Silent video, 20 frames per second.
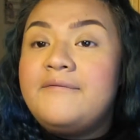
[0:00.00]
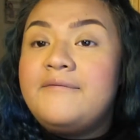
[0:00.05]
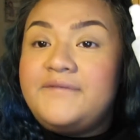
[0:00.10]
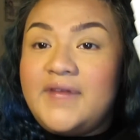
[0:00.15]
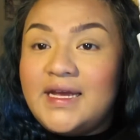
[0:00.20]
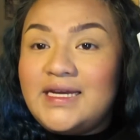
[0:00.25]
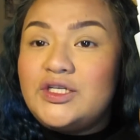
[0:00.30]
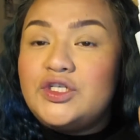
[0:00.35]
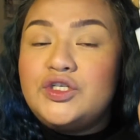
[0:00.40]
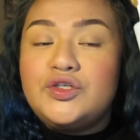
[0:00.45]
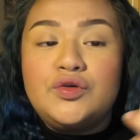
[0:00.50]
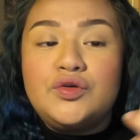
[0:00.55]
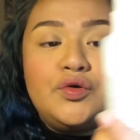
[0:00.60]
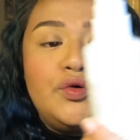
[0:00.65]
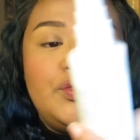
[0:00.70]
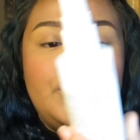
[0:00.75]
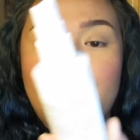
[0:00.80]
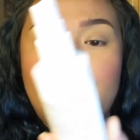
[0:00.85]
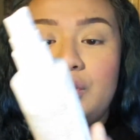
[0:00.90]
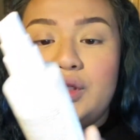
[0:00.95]

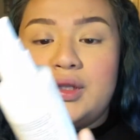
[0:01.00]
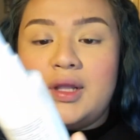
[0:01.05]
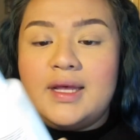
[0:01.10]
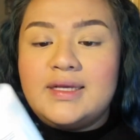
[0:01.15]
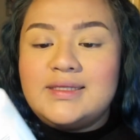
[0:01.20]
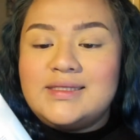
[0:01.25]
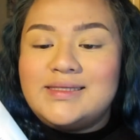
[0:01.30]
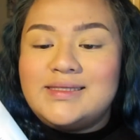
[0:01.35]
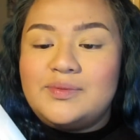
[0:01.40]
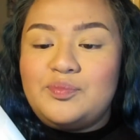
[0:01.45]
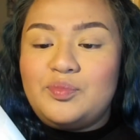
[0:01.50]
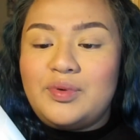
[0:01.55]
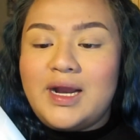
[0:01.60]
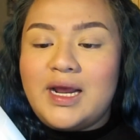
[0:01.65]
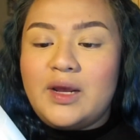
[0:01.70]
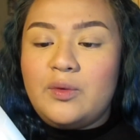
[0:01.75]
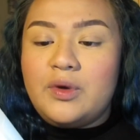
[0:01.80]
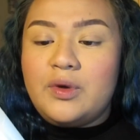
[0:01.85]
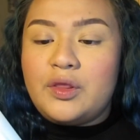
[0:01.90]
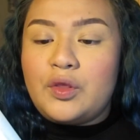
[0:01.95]
facial
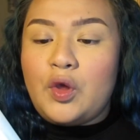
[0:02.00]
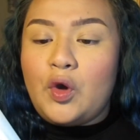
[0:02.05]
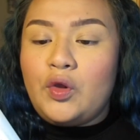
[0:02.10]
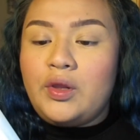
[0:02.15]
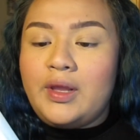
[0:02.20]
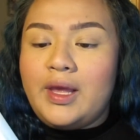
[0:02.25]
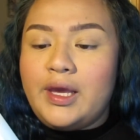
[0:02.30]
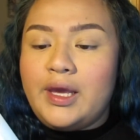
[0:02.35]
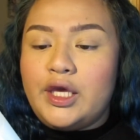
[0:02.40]
spray with Olay